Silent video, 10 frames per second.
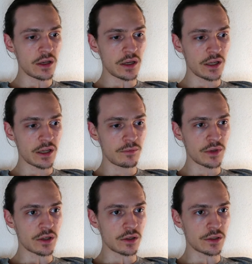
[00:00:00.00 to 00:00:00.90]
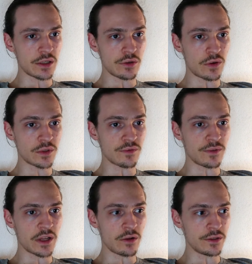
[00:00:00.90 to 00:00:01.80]
Again, because in terms of
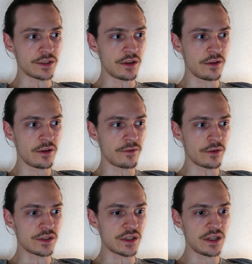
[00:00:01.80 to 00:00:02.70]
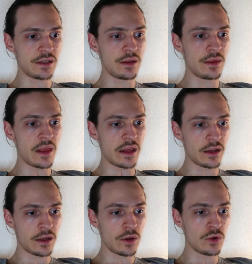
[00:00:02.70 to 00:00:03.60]
levels the difference isn't that
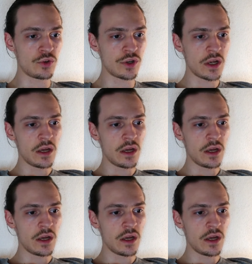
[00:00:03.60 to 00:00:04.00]
huge.